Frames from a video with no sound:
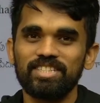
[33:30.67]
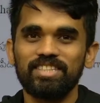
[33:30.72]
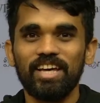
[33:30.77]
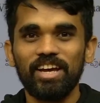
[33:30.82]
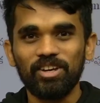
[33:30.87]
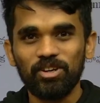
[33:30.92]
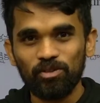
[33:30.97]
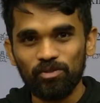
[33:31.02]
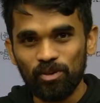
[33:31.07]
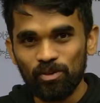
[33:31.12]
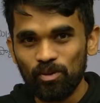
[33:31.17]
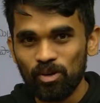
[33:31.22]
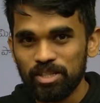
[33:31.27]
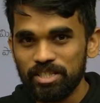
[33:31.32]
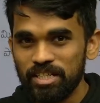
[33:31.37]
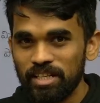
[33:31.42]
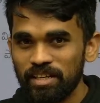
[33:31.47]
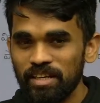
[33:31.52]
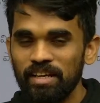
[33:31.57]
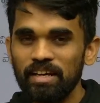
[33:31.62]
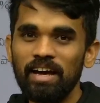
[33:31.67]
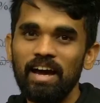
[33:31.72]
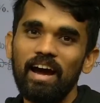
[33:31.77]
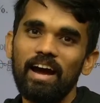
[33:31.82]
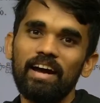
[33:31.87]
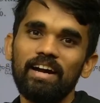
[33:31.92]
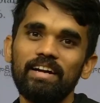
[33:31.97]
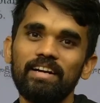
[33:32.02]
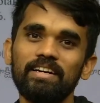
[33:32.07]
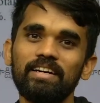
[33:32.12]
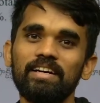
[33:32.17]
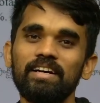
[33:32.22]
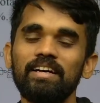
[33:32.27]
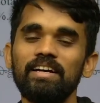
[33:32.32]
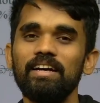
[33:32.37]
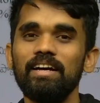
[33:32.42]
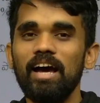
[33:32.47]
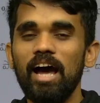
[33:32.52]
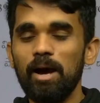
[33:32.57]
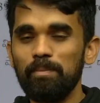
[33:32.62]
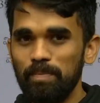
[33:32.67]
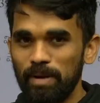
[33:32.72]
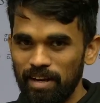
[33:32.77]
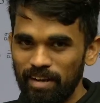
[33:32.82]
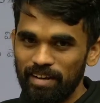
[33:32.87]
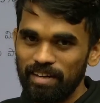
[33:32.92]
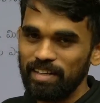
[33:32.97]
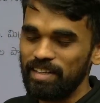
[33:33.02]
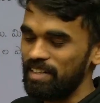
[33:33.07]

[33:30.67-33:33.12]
Thank you for watching and happy learning.